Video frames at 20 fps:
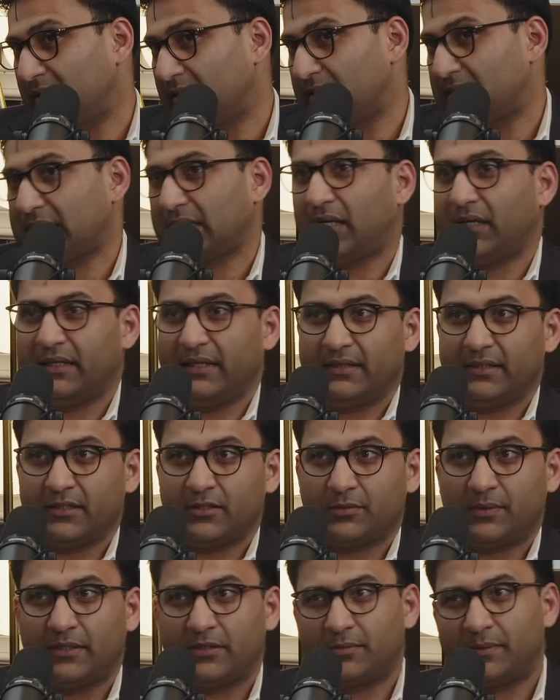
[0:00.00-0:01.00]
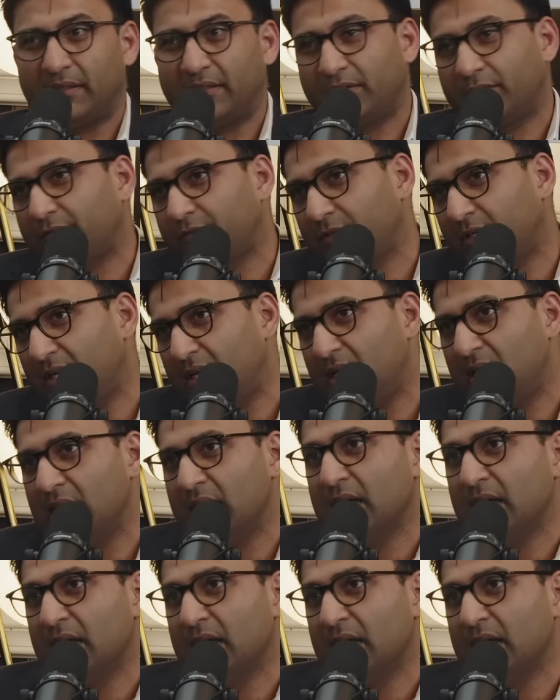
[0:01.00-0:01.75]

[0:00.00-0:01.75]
you start hitting 2023,